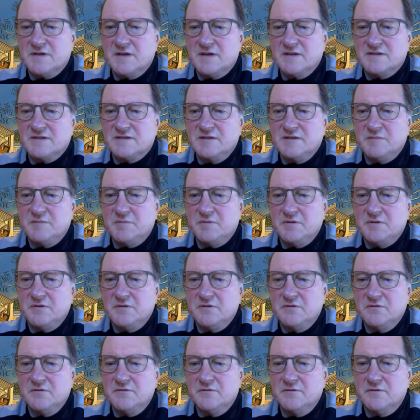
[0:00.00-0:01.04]
on
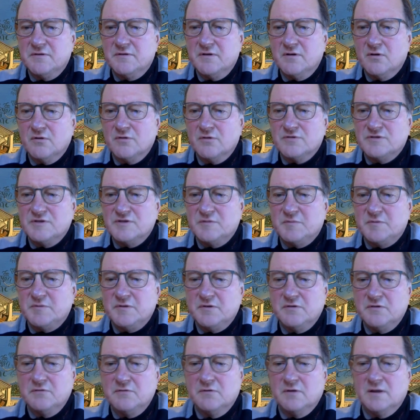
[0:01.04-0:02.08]
CPU or
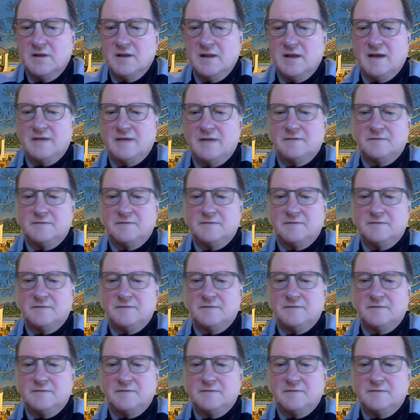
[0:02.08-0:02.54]
GPU a lot?